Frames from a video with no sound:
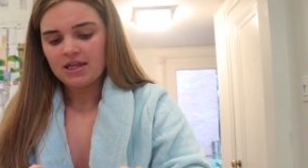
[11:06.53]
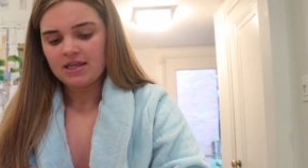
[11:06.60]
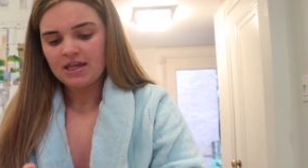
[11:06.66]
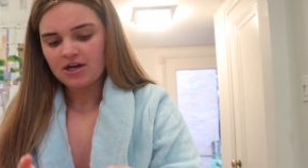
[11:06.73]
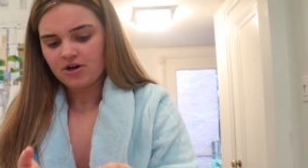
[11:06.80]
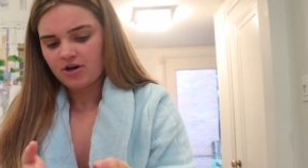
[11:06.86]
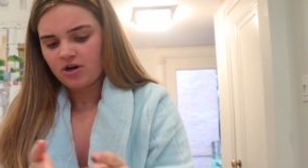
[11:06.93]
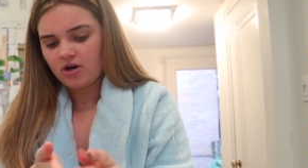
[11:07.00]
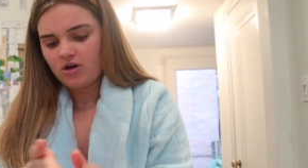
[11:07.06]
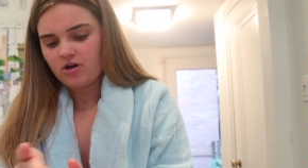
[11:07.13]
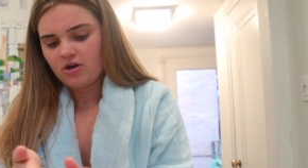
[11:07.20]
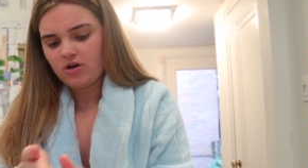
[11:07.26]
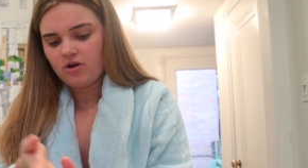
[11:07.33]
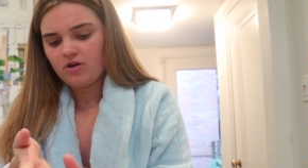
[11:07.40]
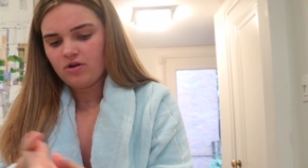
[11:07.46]
They're
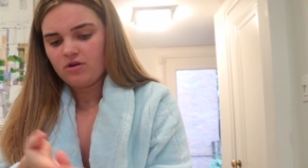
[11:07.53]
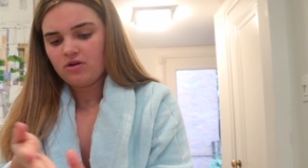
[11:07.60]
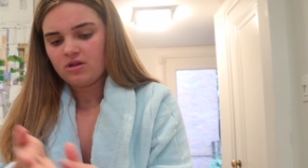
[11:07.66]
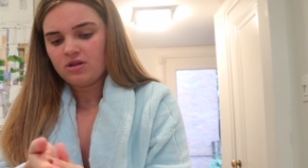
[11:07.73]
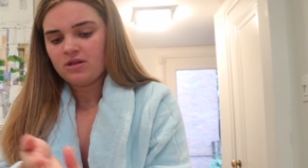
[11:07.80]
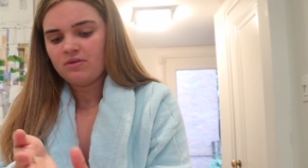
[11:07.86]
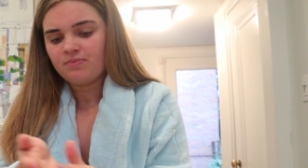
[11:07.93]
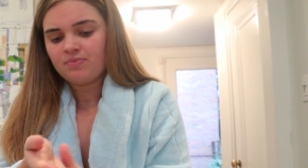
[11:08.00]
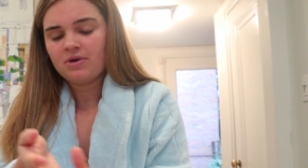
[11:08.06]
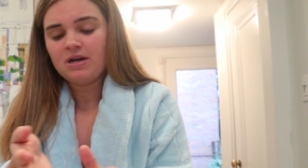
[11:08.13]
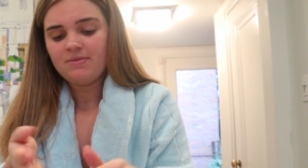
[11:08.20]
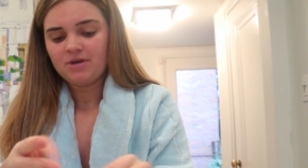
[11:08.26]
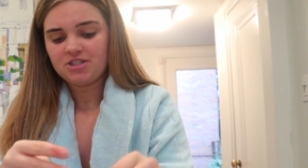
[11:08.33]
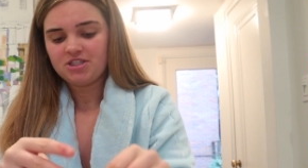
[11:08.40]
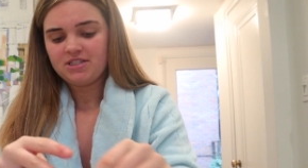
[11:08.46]

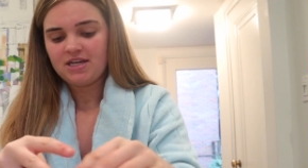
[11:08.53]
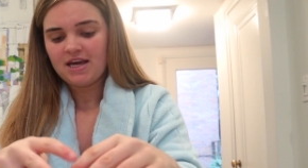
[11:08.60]
pretty much